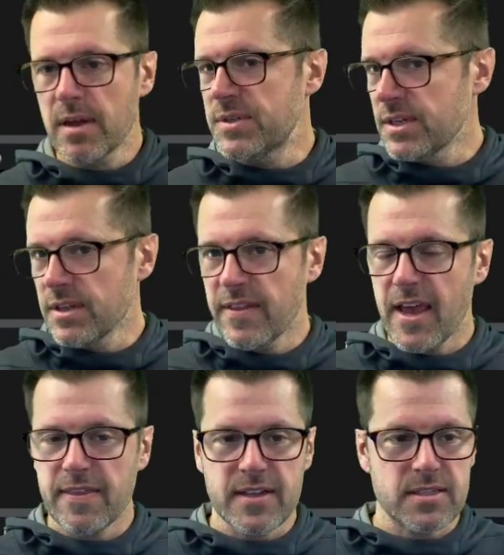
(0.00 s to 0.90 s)
I'm still in
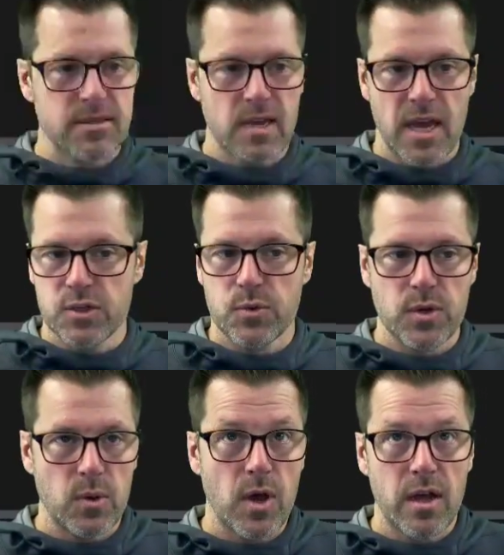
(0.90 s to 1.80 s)
that. That's doing
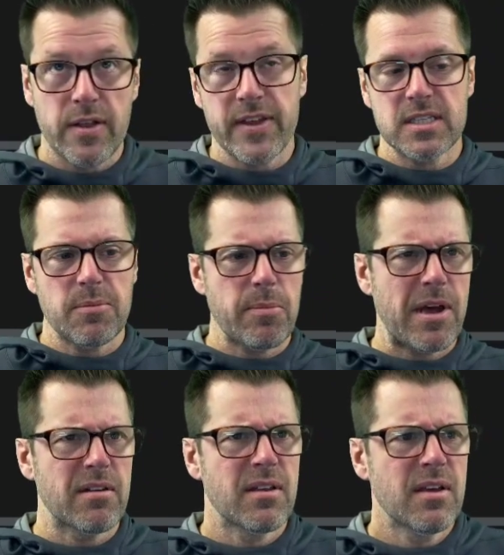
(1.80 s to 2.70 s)
really well. I think it's up
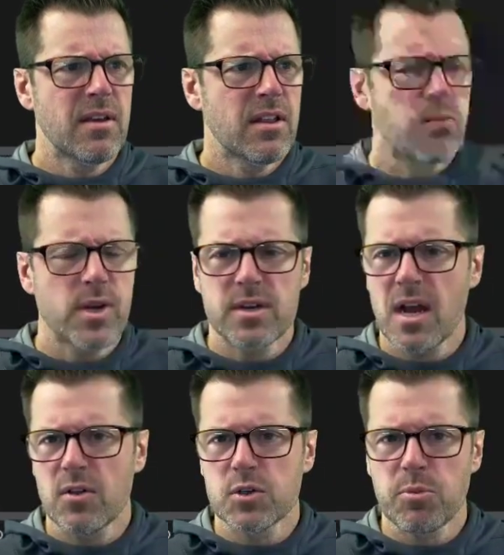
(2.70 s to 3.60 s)
about
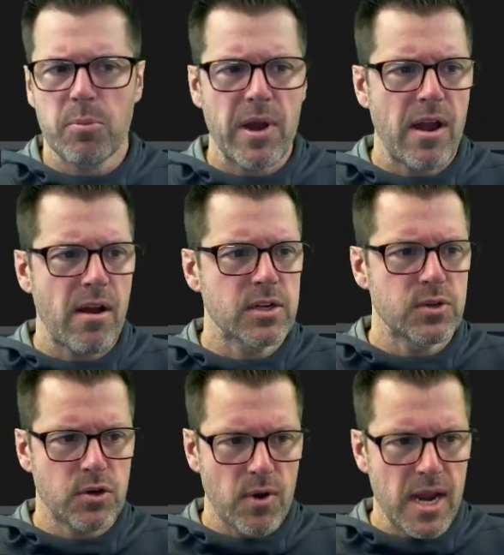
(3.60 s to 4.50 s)
$300 per pair,
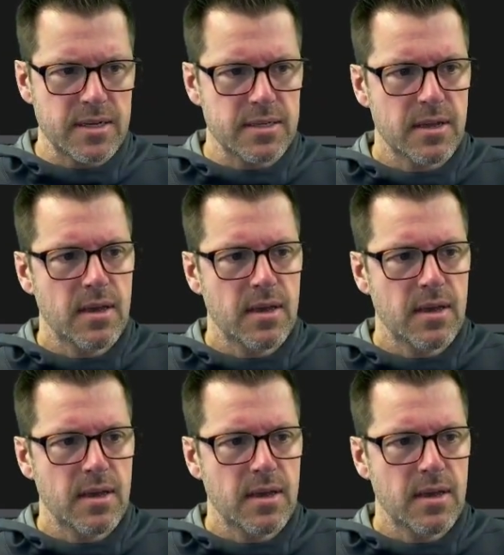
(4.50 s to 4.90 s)
doing great.